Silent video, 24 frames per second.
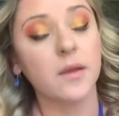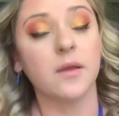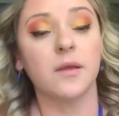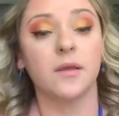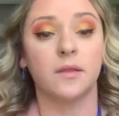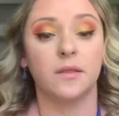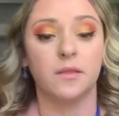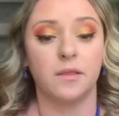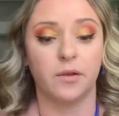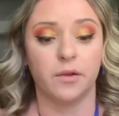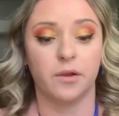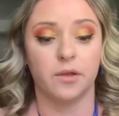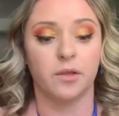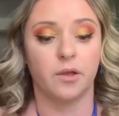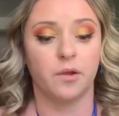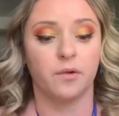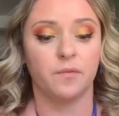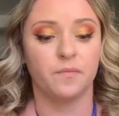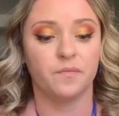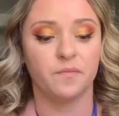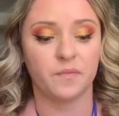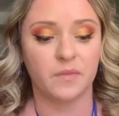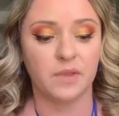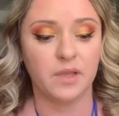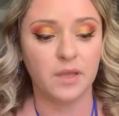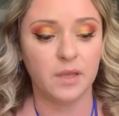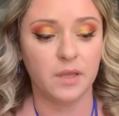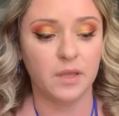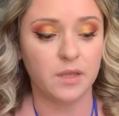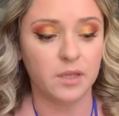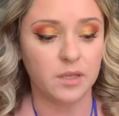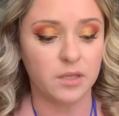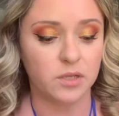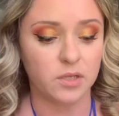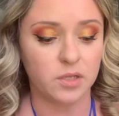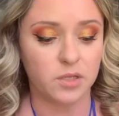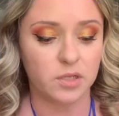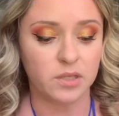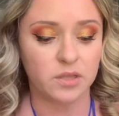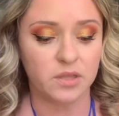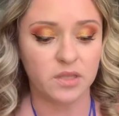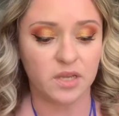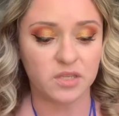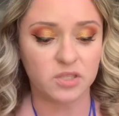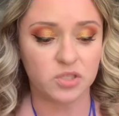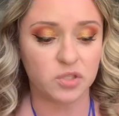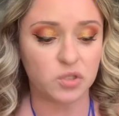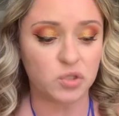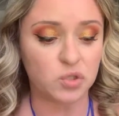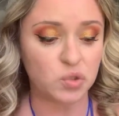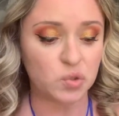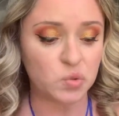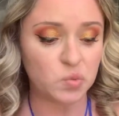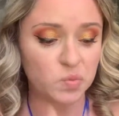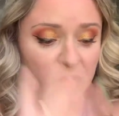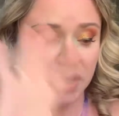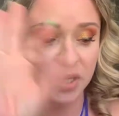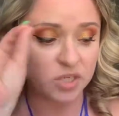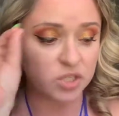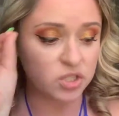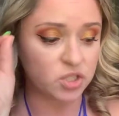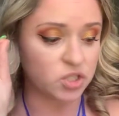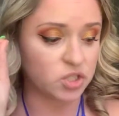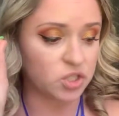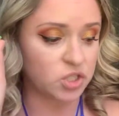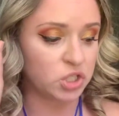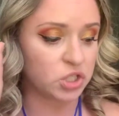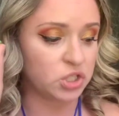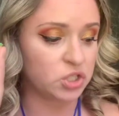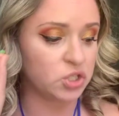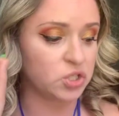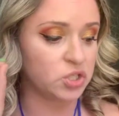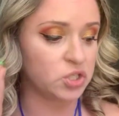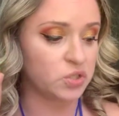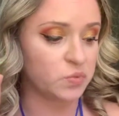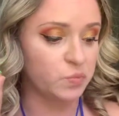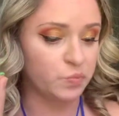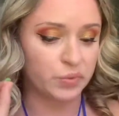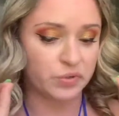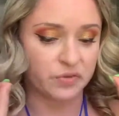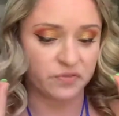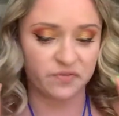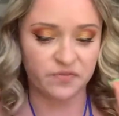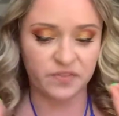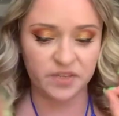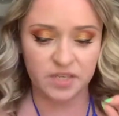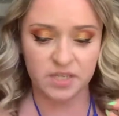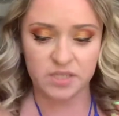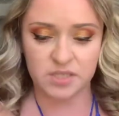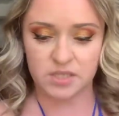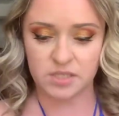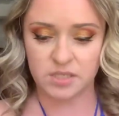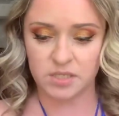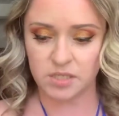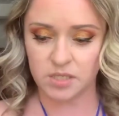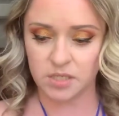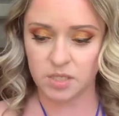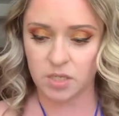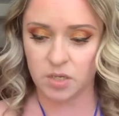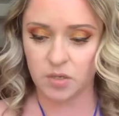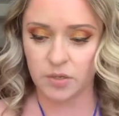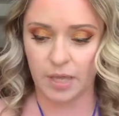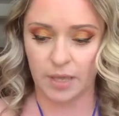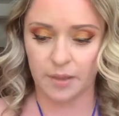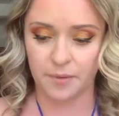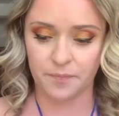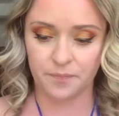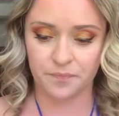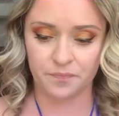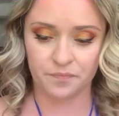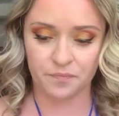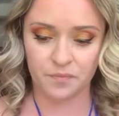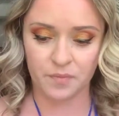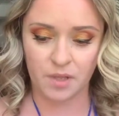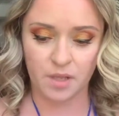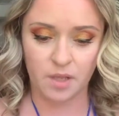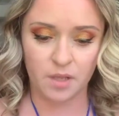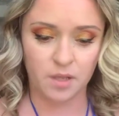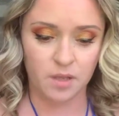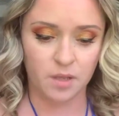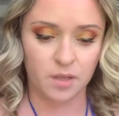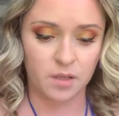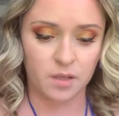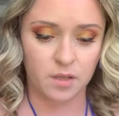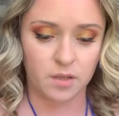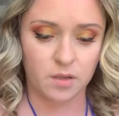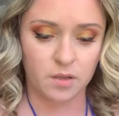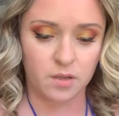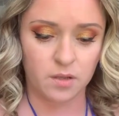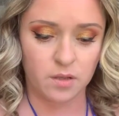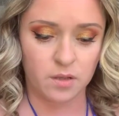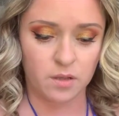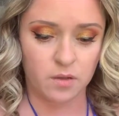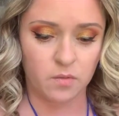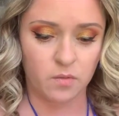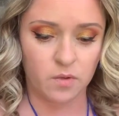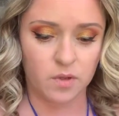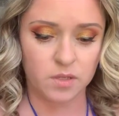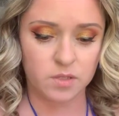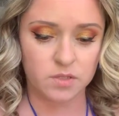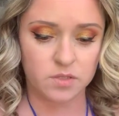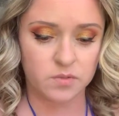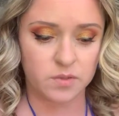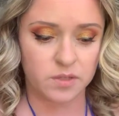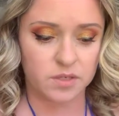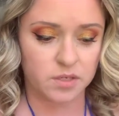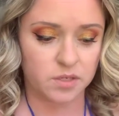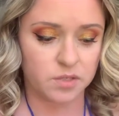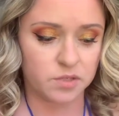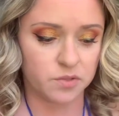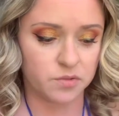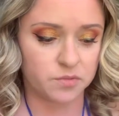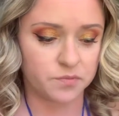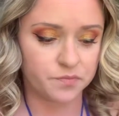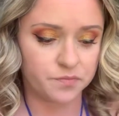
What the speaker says: There you go. Not too much, just perfect. Okay, what else do I need to do?